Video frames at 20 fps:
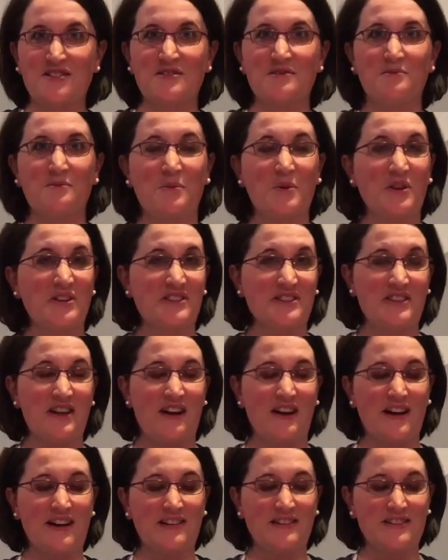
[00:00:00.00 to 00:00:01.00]
and wood
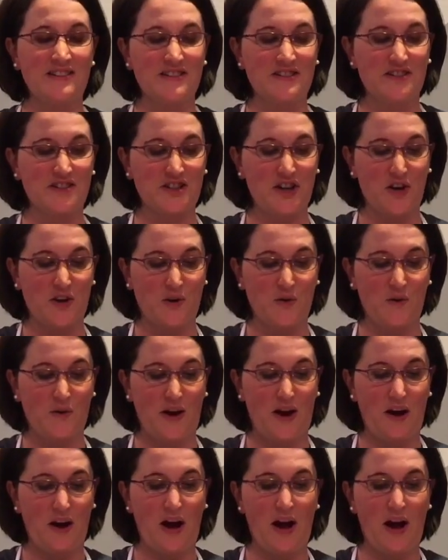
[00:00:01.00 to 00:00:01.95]
signs, and so